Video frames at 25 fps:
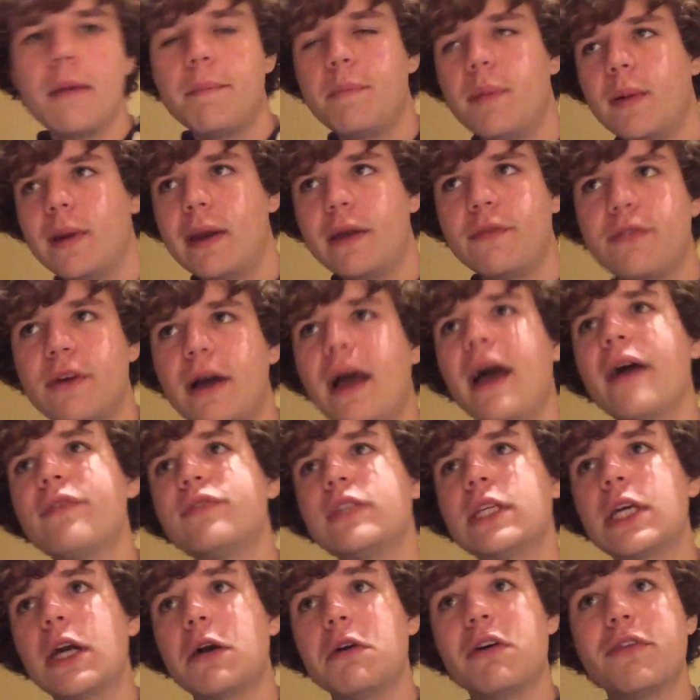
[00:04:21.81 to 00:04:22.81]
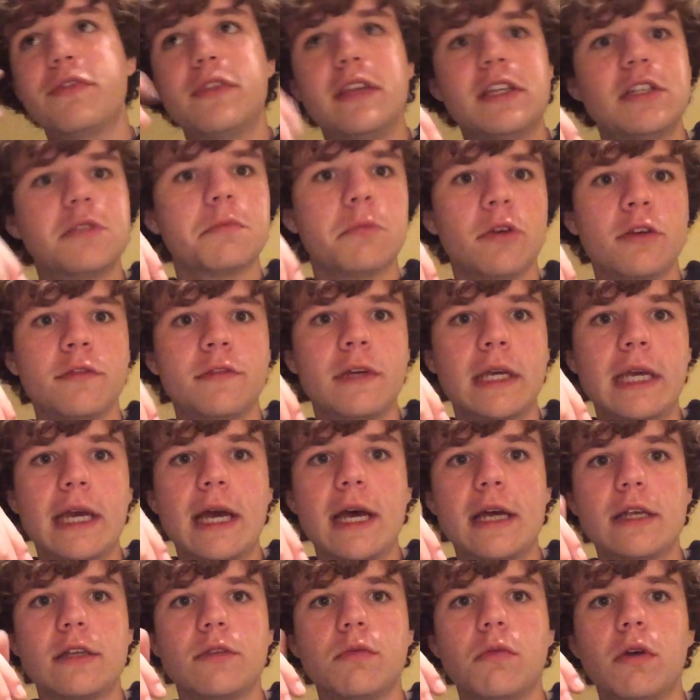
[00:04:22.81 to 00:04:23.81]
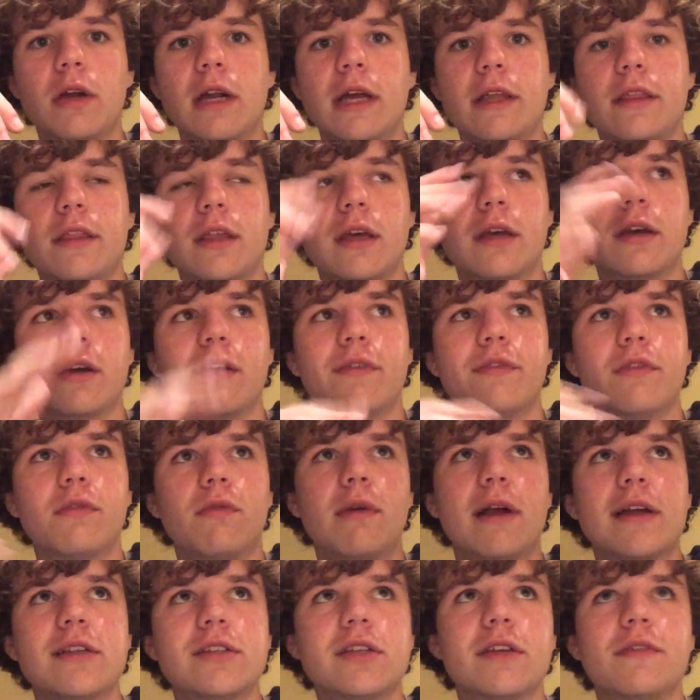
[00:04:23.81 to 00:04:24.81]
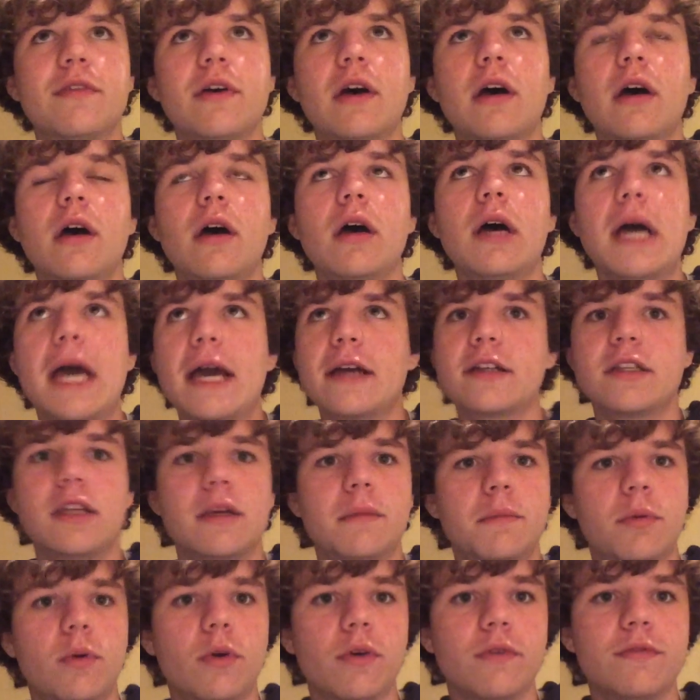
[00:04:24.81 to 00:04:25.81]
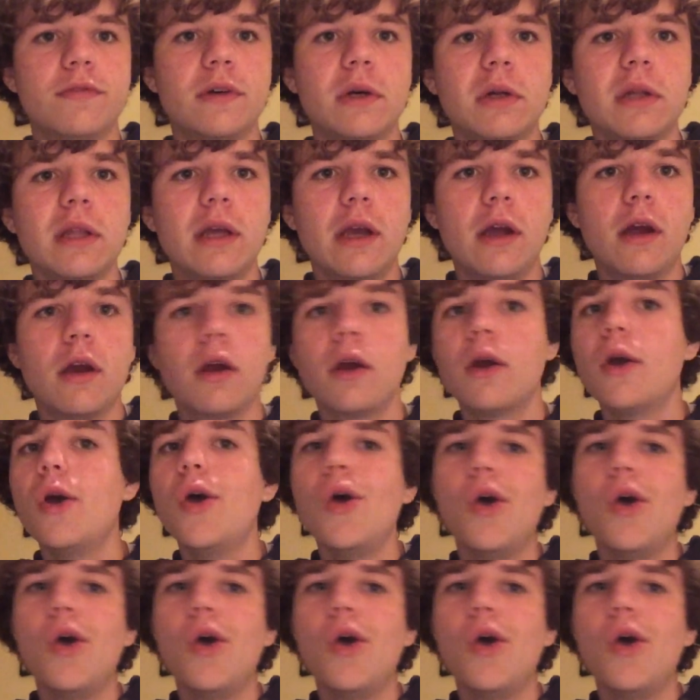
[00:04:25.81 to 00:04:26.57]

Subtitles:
but if I have to go off this movie as what I think of the rest of her acting portfolio,